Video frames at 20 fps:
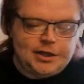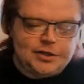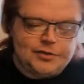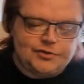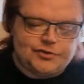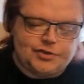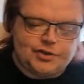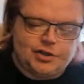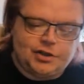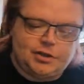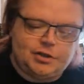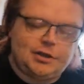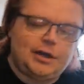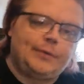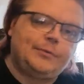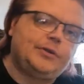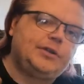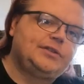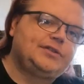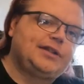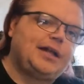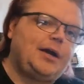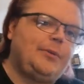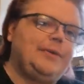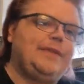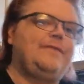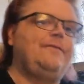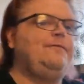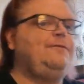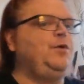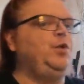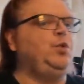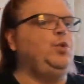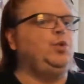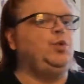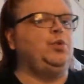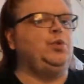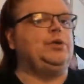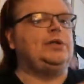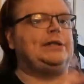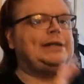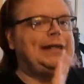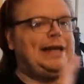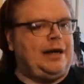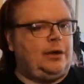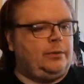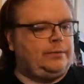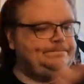So, I'm going to start with food. Now,